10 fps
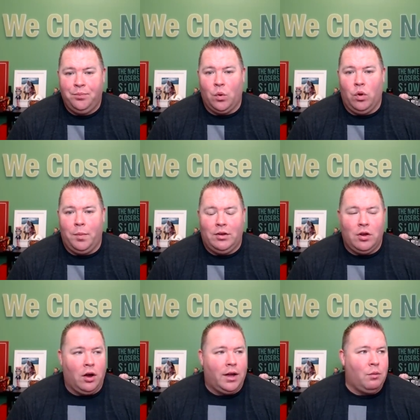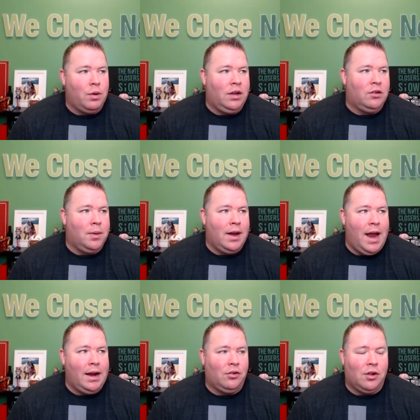We'll be talking with Lisa
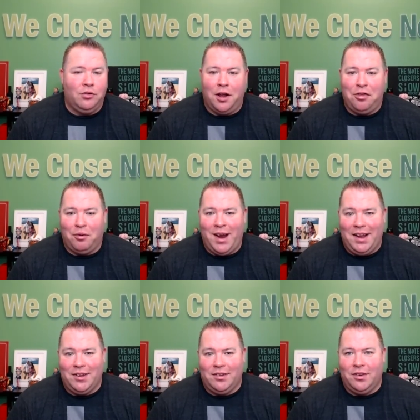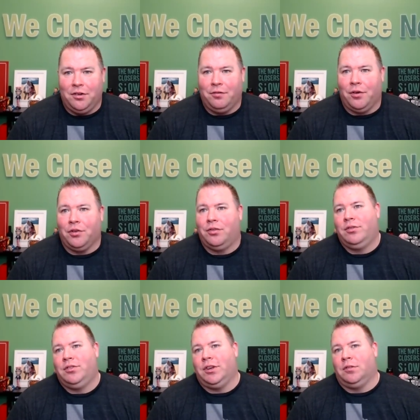Benang, who's closed on three assets in her first
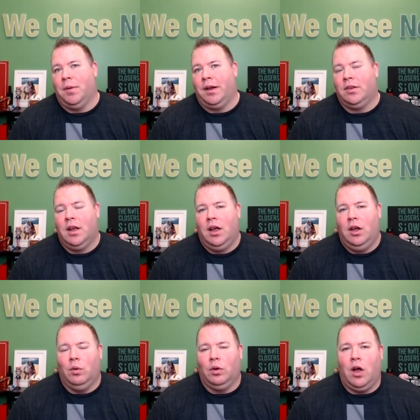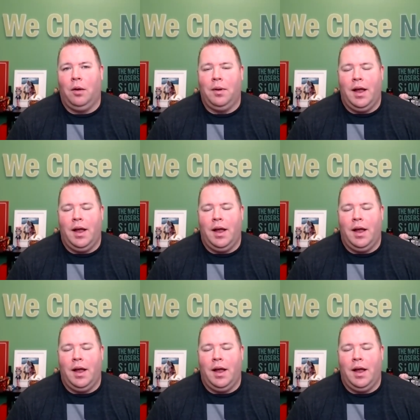six months. We'll talk.